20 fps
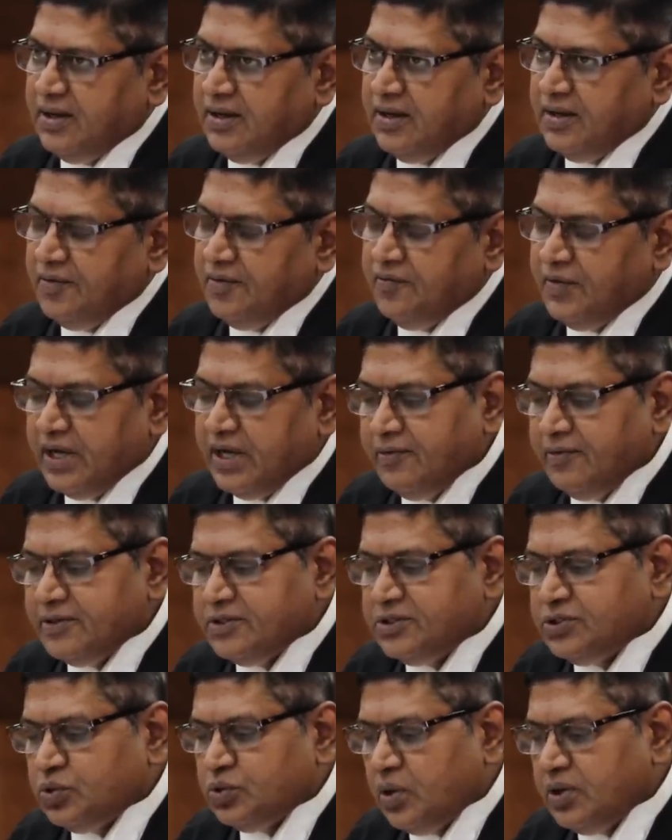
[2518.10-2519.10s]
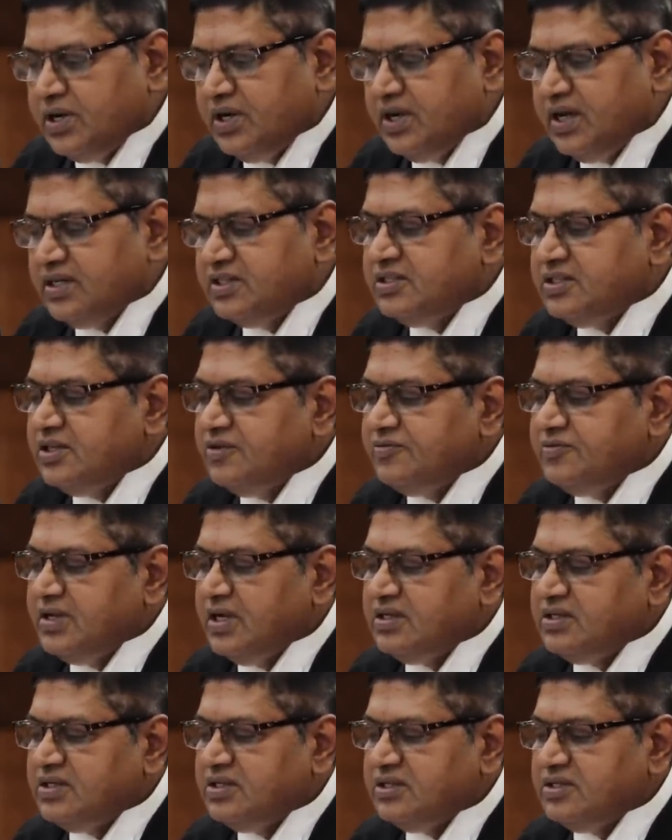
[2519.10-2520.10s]
When I was sworn in as Chief
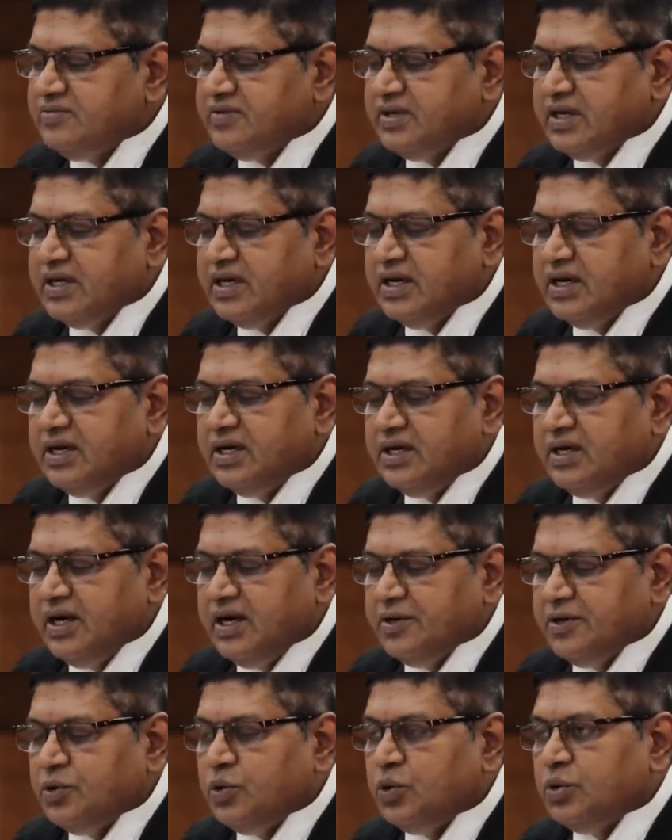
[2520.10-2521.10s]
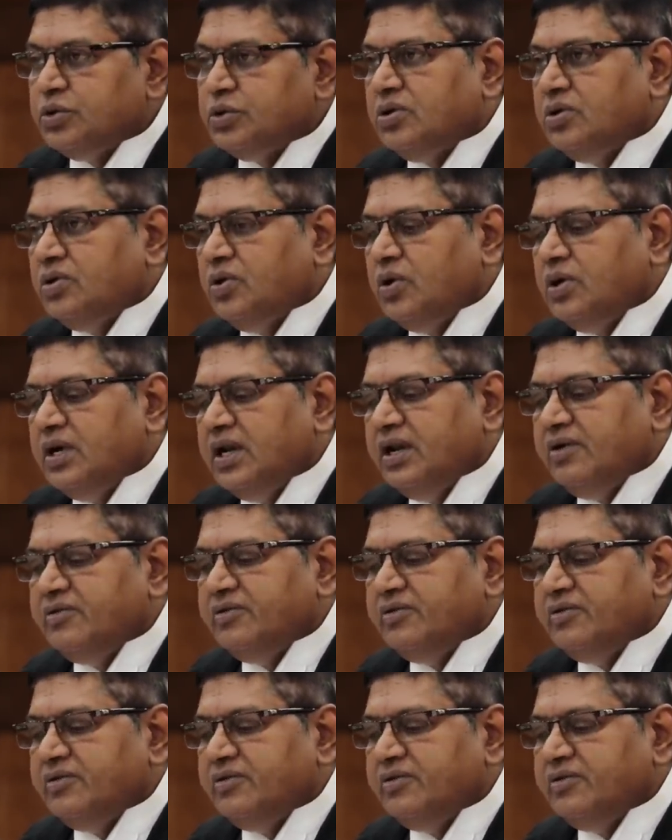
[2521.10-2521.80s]
Justice of the Kerala High Court on 11th